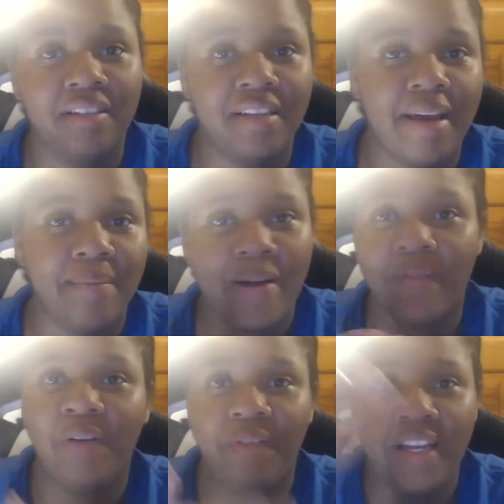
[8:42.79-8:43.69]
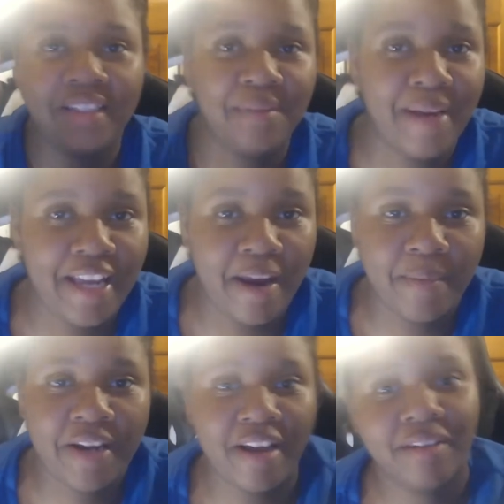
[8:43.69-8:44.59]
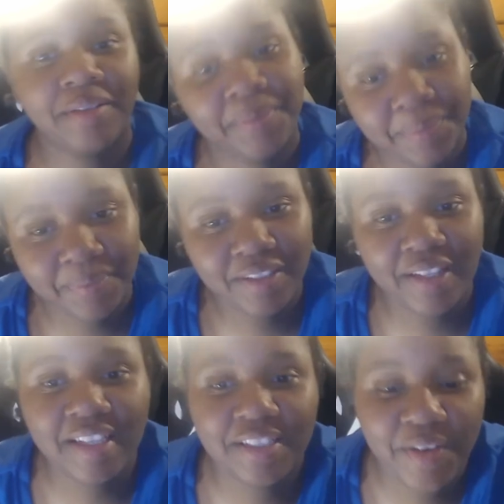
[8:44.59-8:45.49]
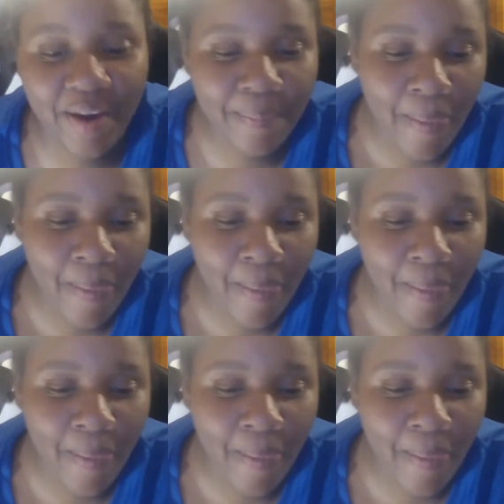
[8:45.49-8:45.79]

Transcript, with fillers: get my full face in my camera now, so that's great.